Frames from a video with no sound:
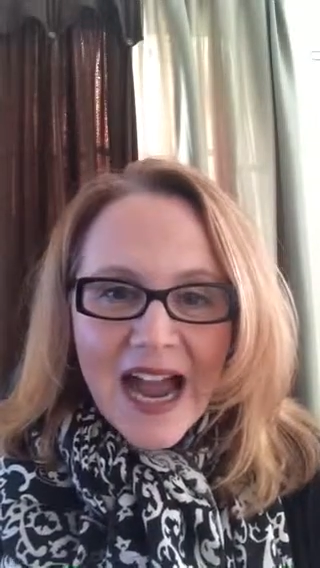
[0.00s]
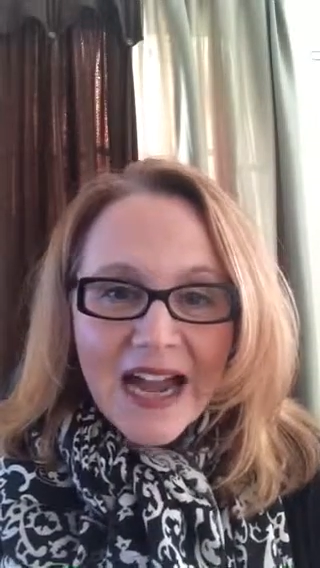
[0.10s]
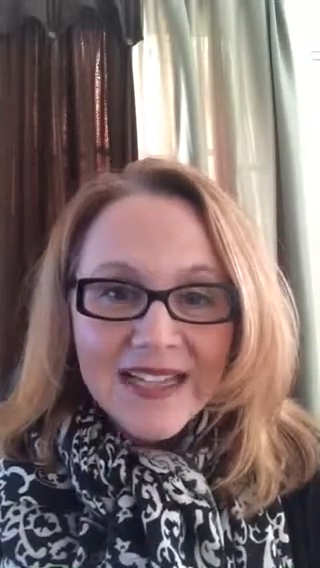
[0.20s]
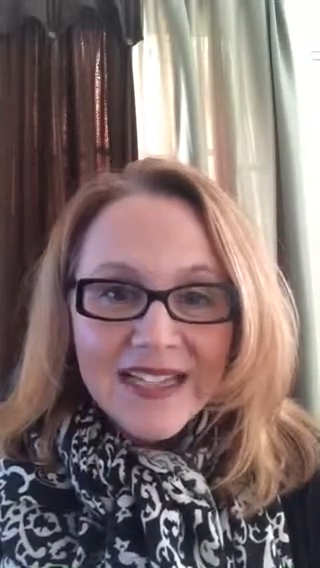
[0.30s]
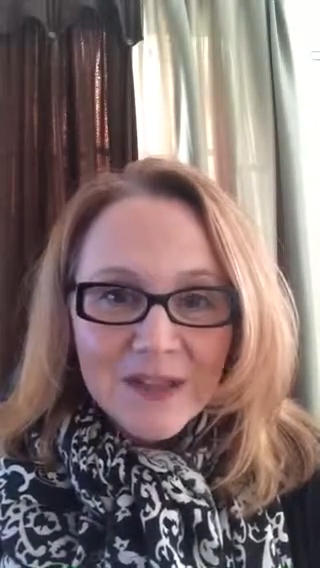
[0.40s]

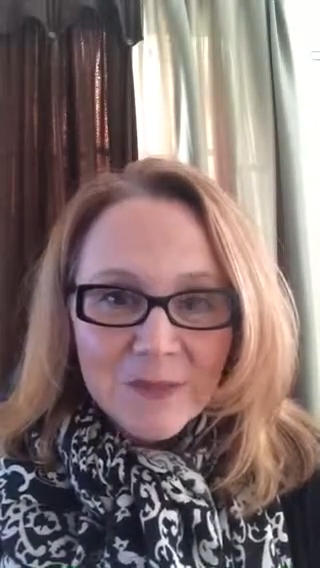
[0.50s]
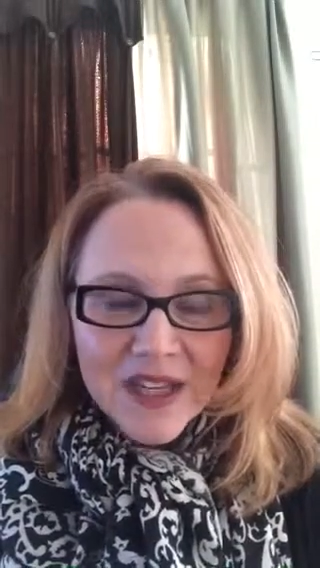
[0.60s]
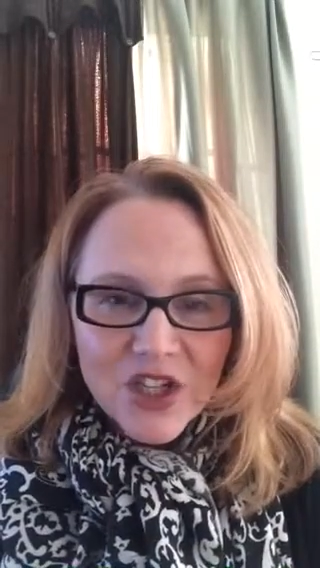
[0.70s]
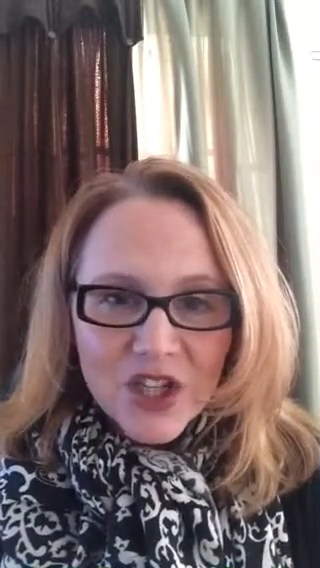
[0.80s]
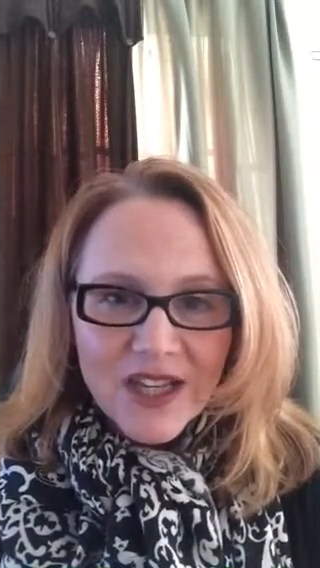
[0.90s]
I did
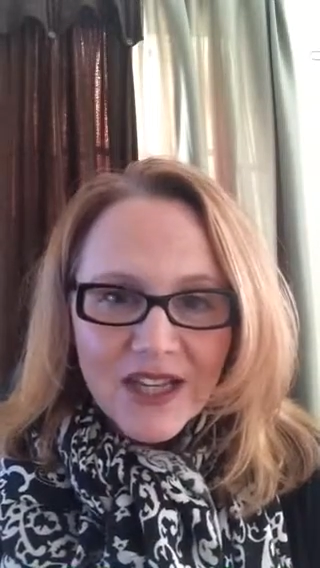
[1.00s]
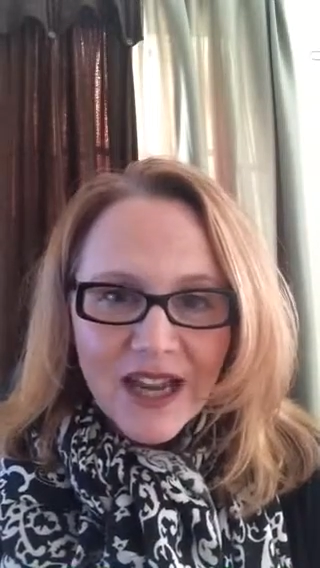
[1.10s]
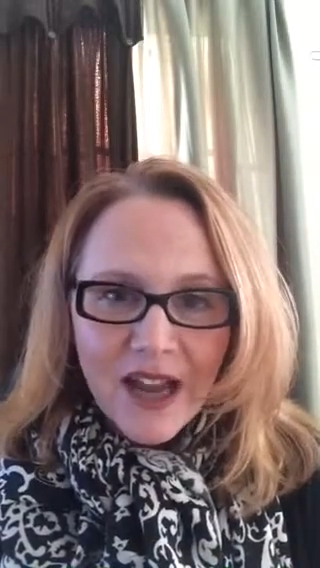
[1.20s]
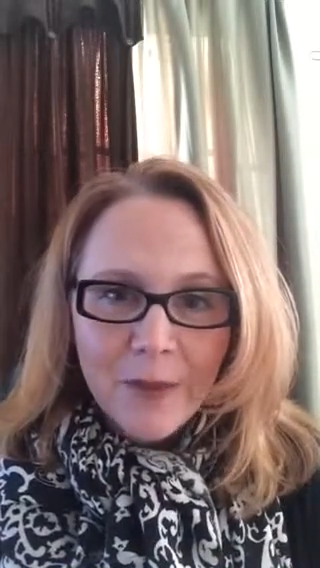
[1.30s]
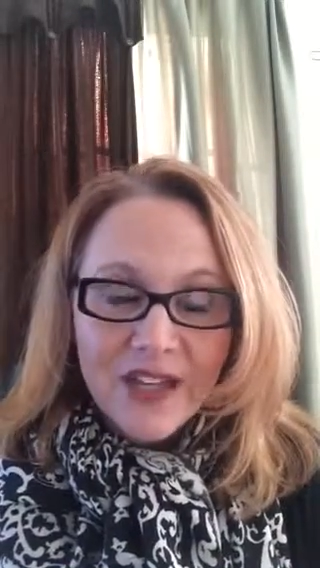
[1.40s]
mention
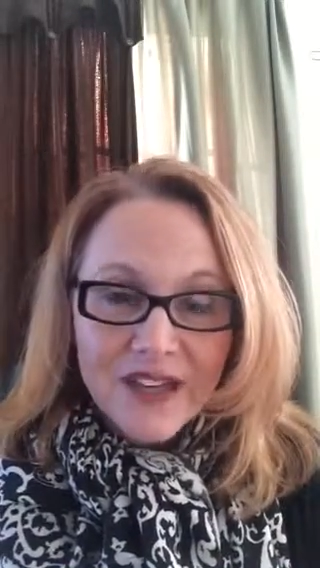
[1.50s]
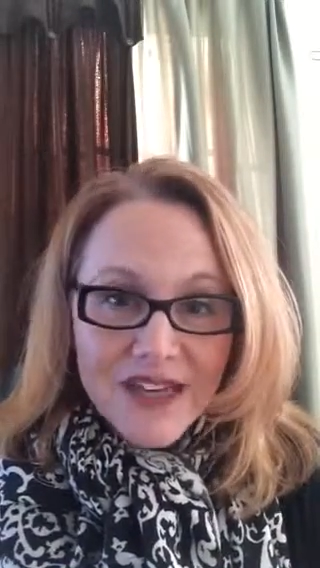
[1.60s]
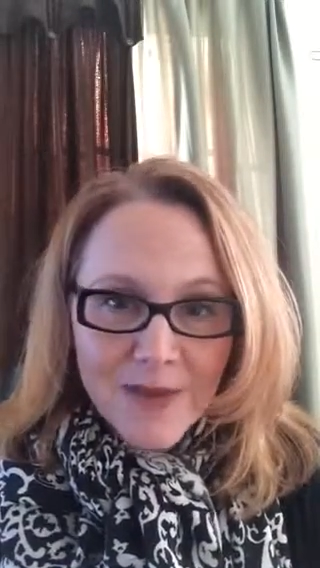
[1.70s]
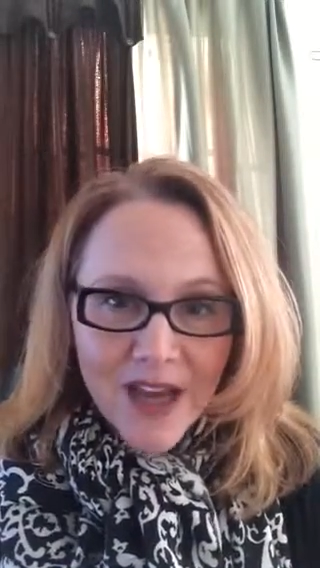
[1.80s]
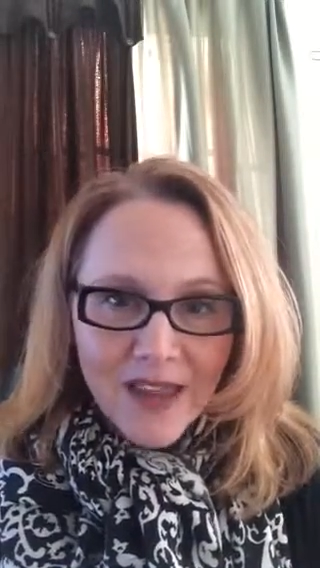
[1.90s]
in an
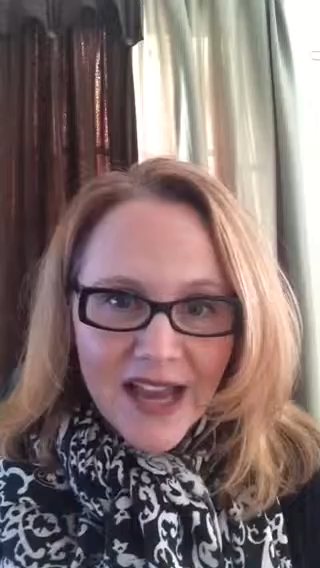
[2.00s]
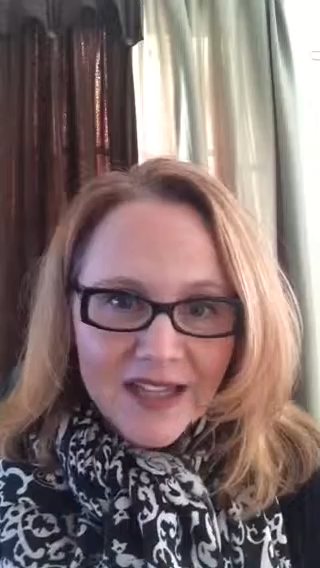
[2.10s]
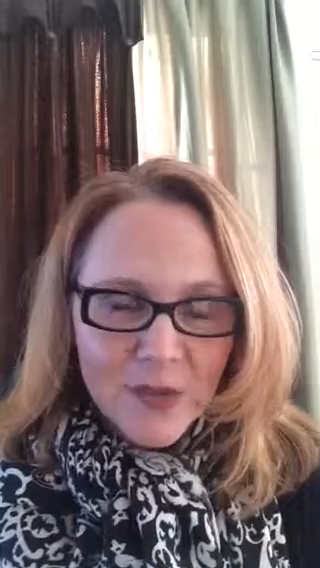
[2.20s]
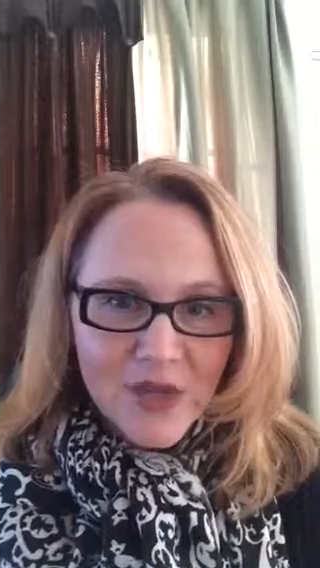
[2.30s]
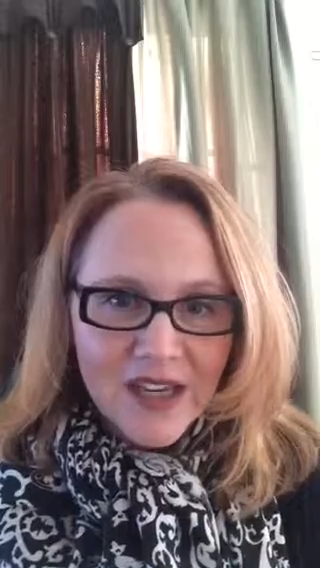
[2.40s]
email
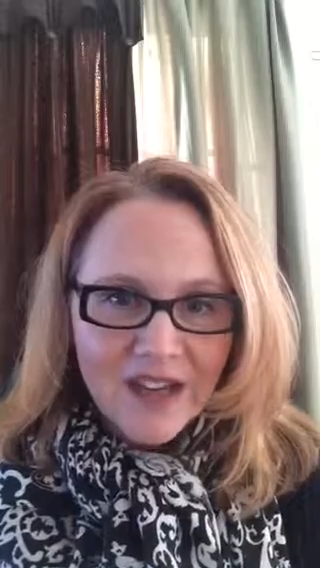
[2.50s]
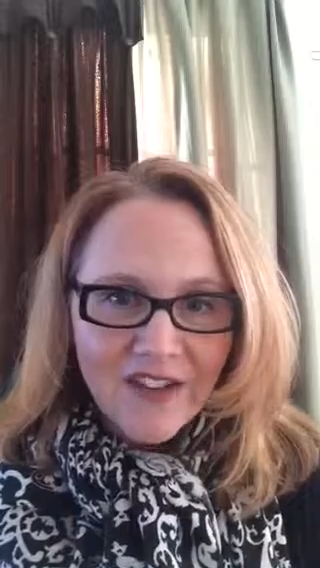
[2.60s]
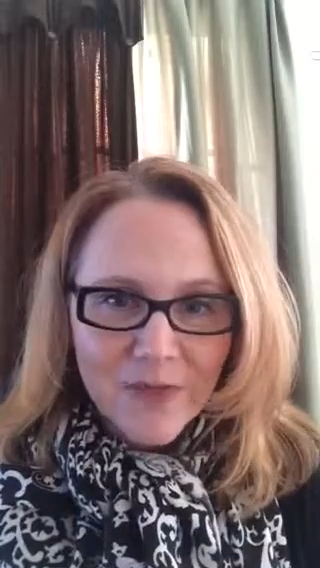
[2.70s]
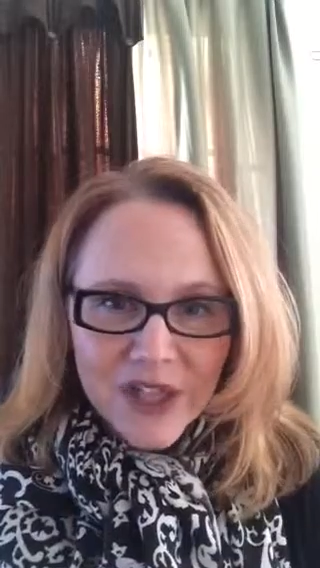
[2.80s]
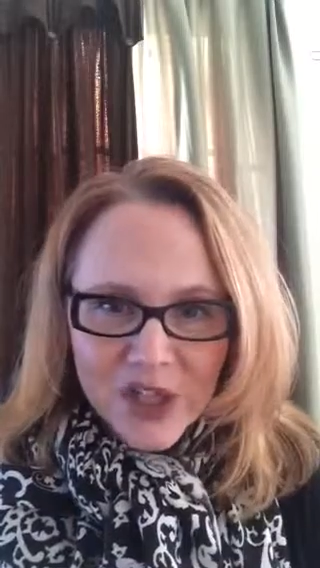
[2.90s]
last week, and
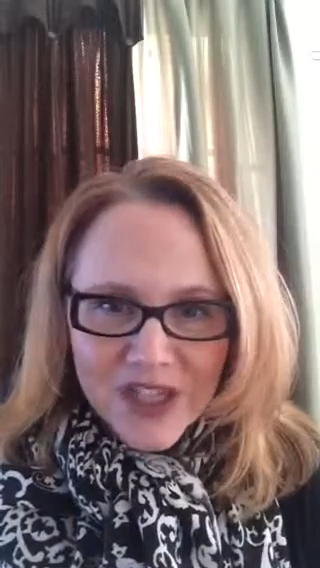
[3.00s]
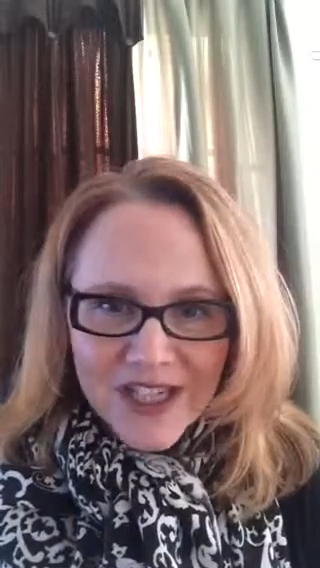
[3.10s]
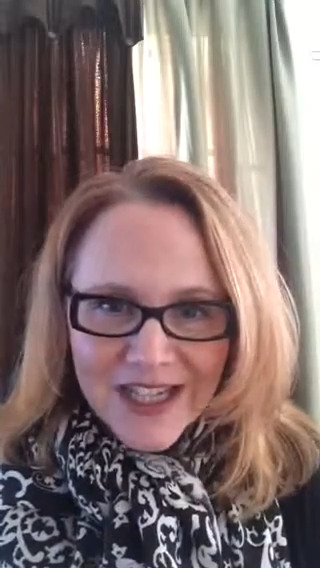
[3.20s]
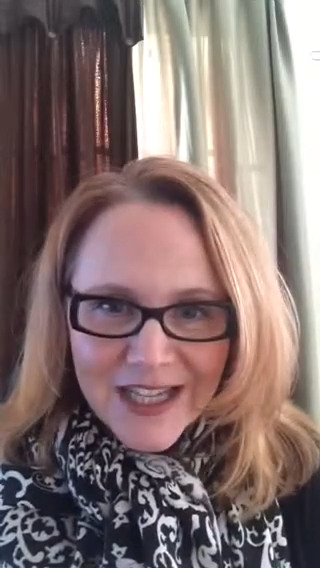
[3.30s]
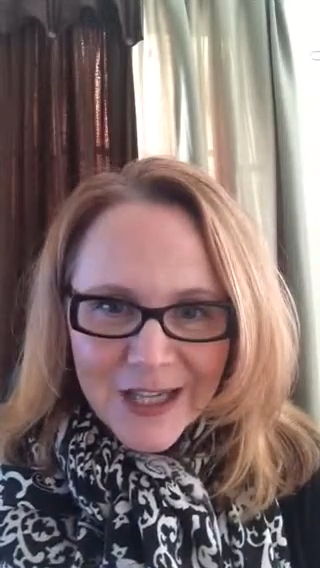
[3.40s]
I've
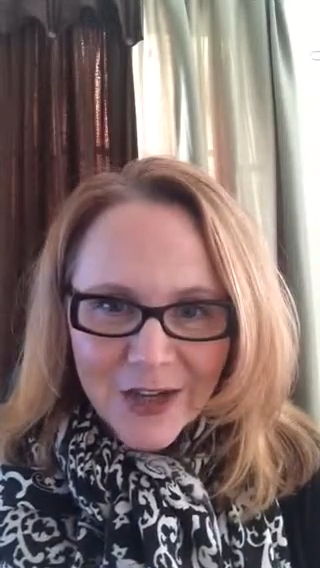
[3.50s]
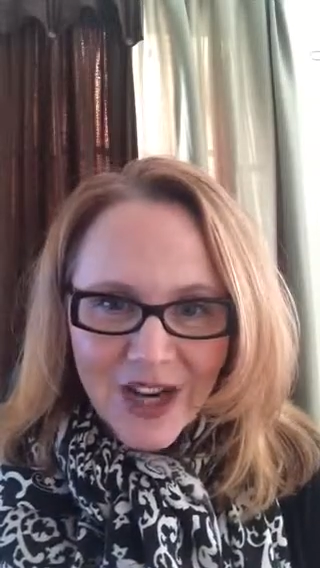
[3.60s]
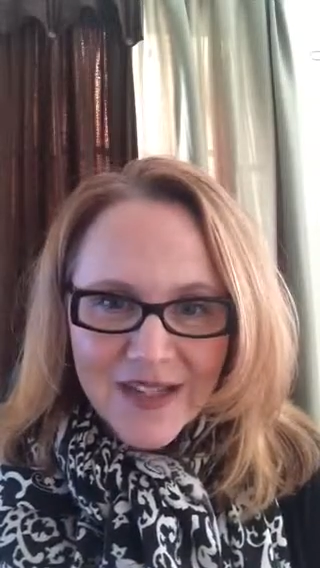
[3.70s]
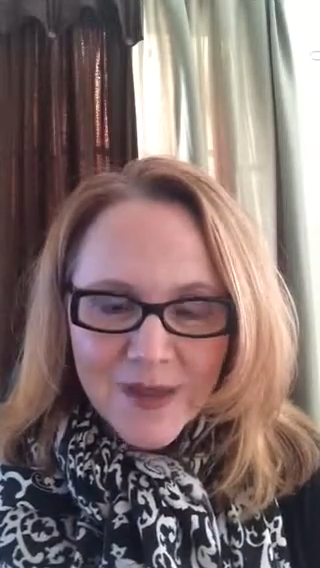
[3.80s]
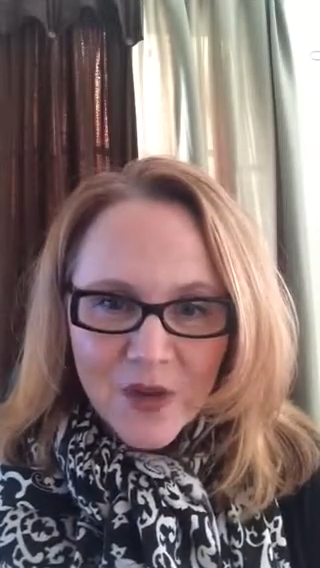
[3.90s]
mentioned it
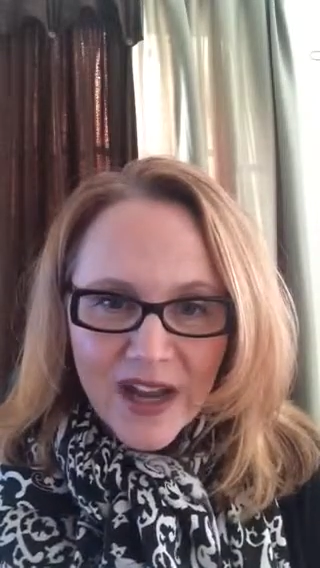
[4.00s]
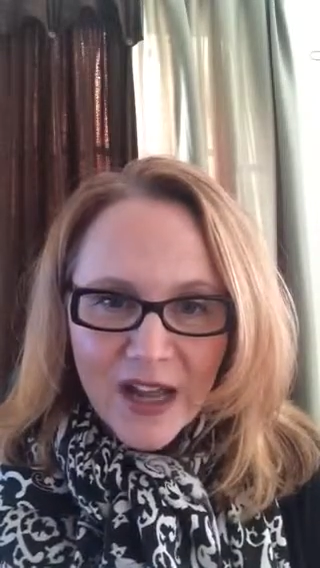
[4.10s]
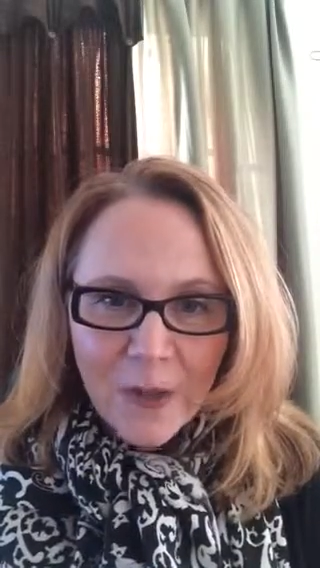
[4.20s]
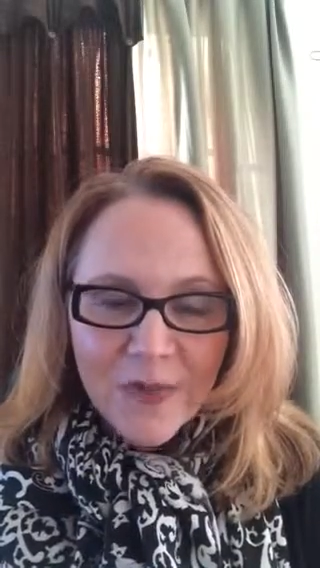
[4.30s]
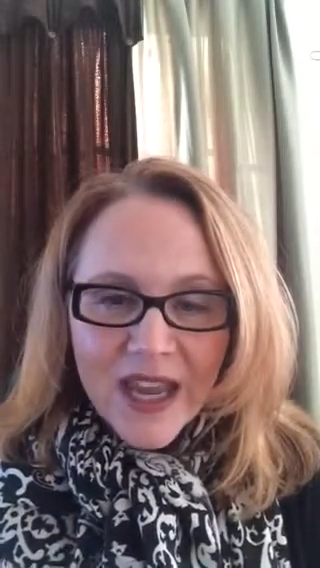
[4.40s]
here as
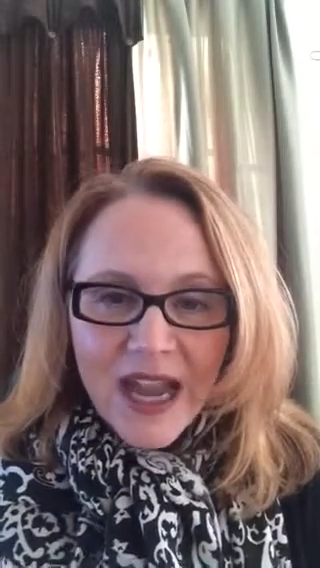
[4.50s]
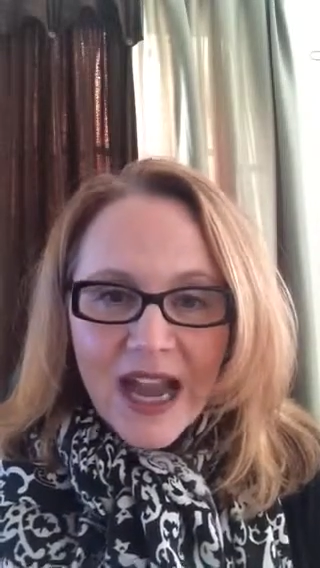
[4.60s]
well,